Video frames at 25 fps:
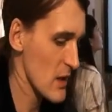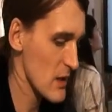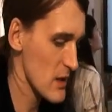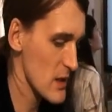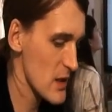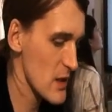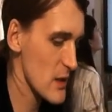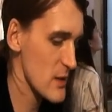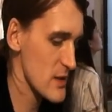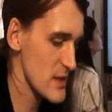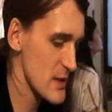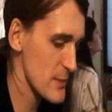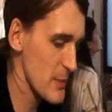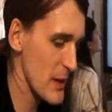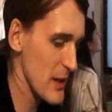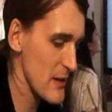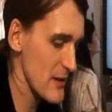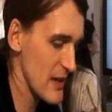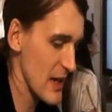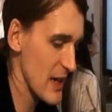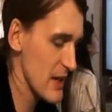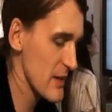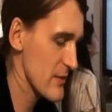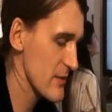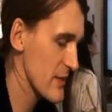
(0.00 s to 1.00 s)
it's about
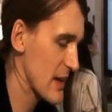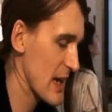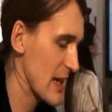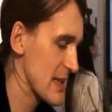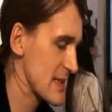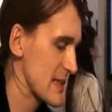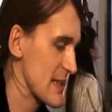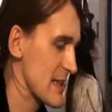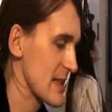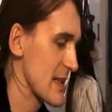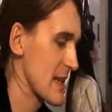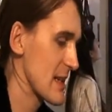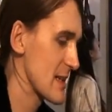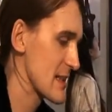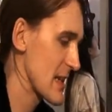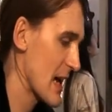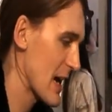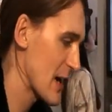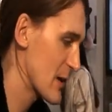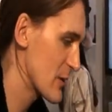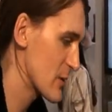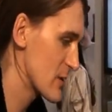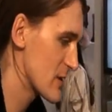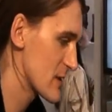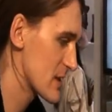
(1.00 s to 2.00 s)
kind of getting things
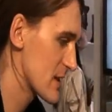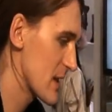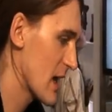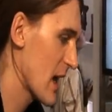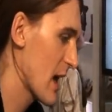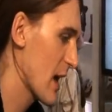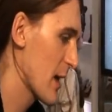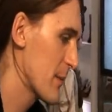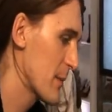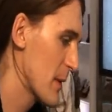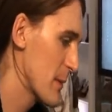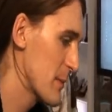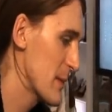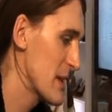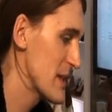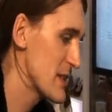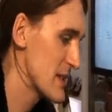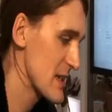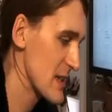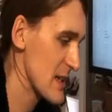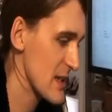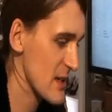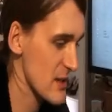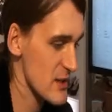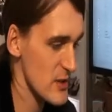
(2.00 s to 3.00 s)
out
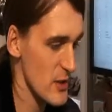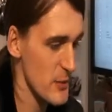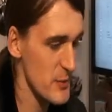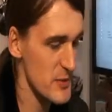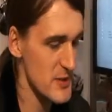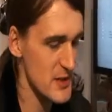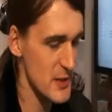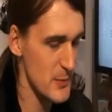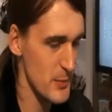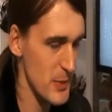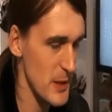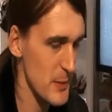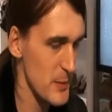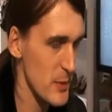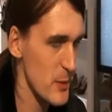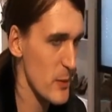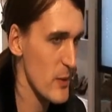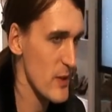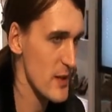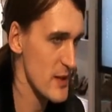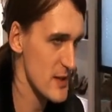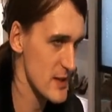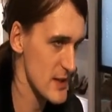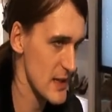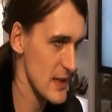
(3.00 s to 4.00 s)
immediately, because obviously people
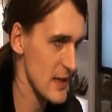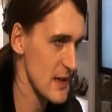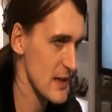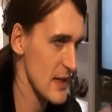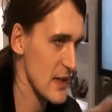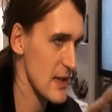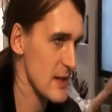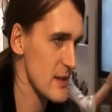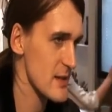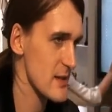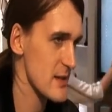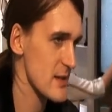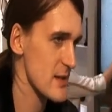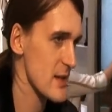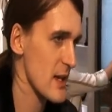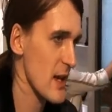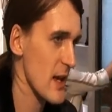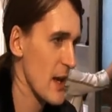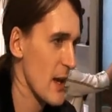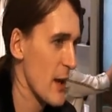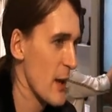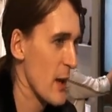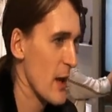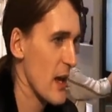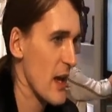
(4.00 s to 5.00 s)
want to see things
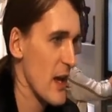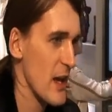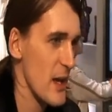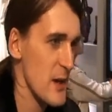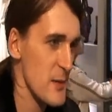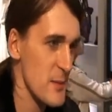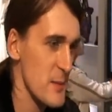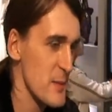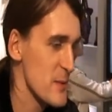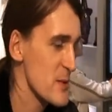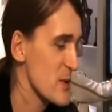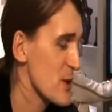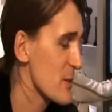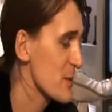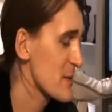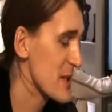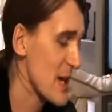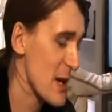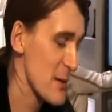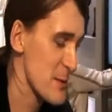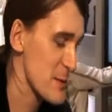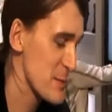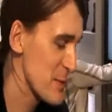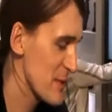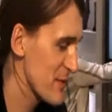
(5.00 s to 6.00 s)

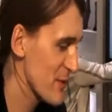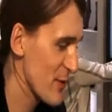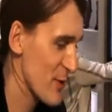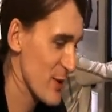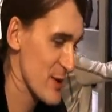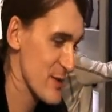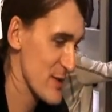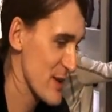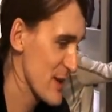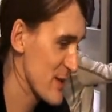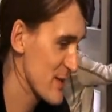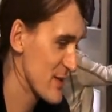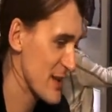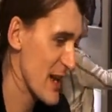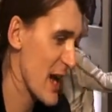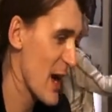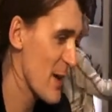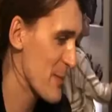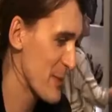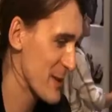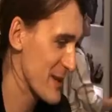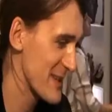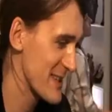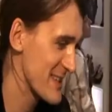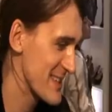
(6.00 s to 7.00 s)
sometimes before they've even
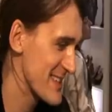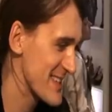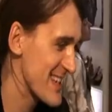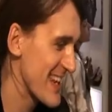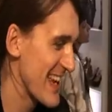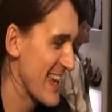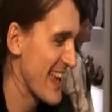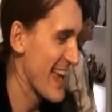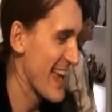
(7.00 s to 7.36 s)
happened,